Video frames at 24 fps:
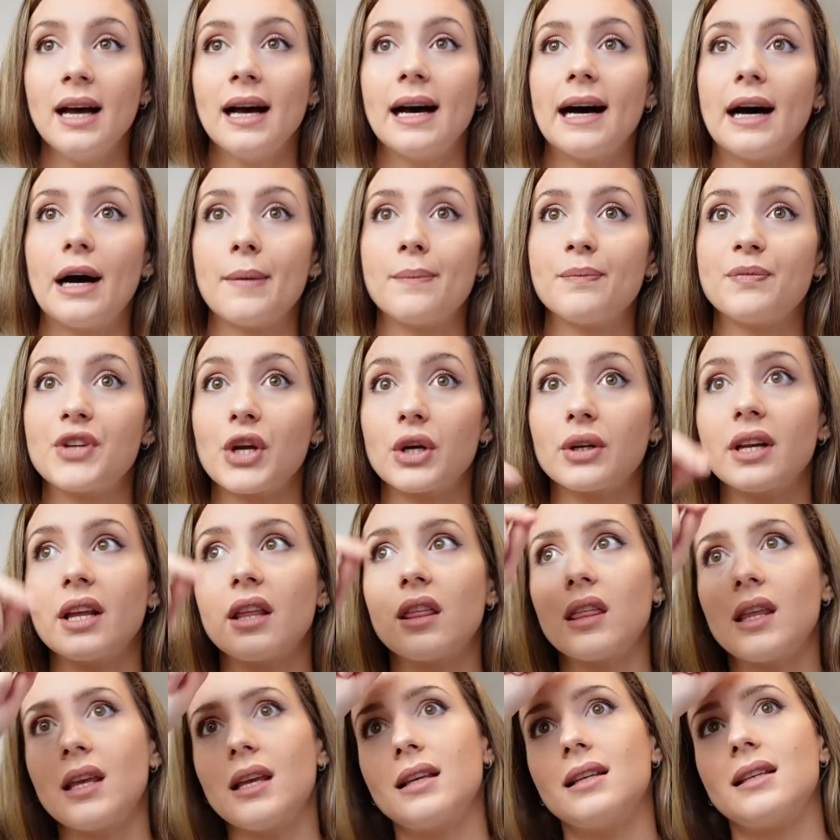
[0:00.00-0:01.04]
The only
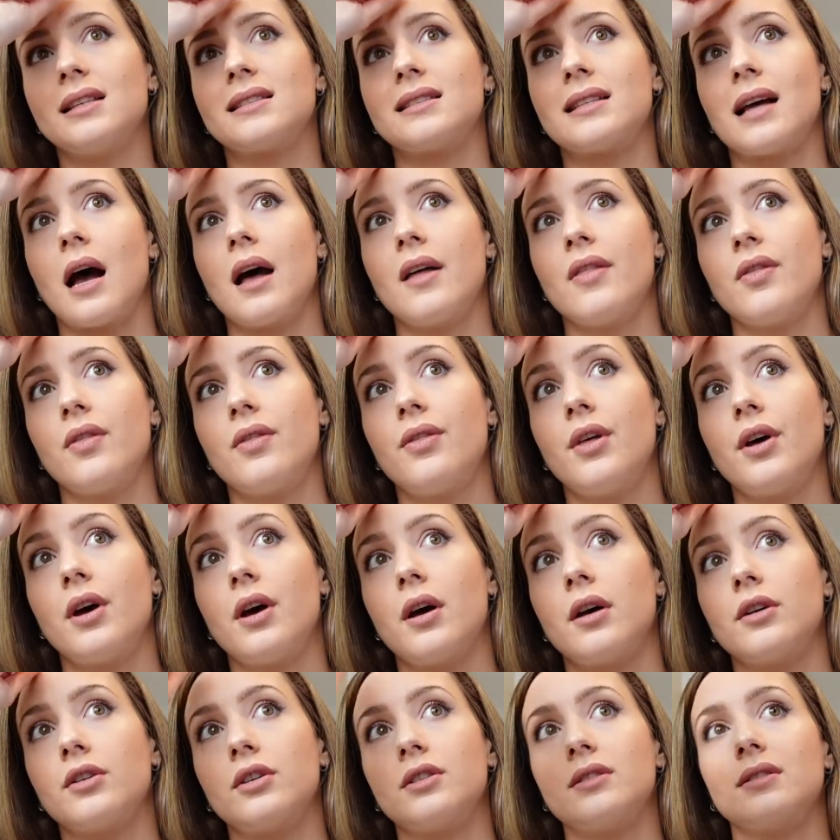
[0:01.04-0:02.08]
thing is that
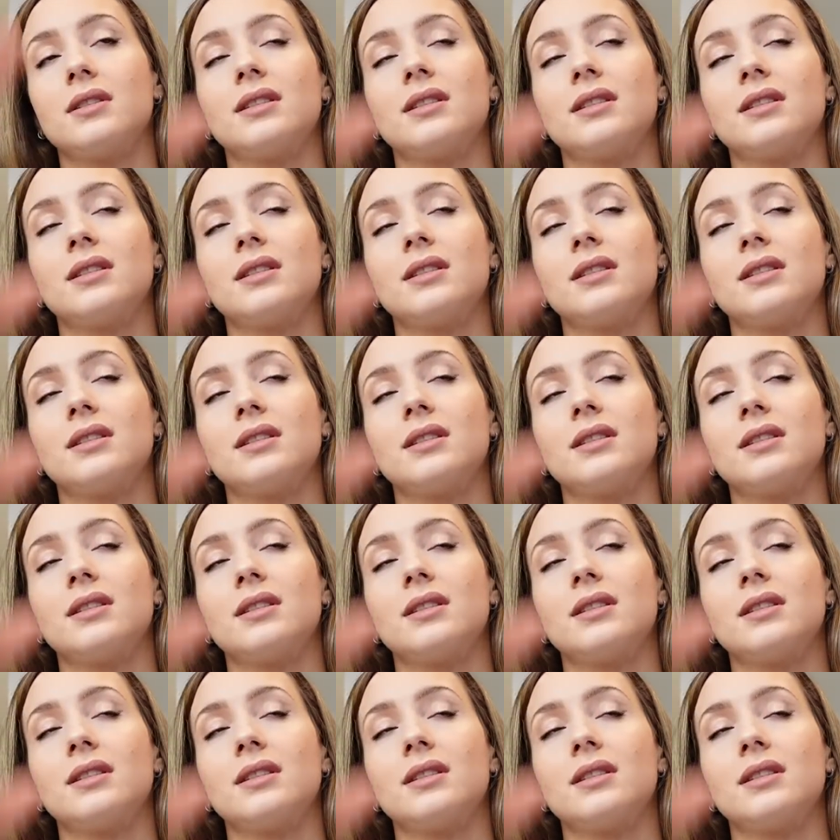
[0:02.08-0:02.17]
the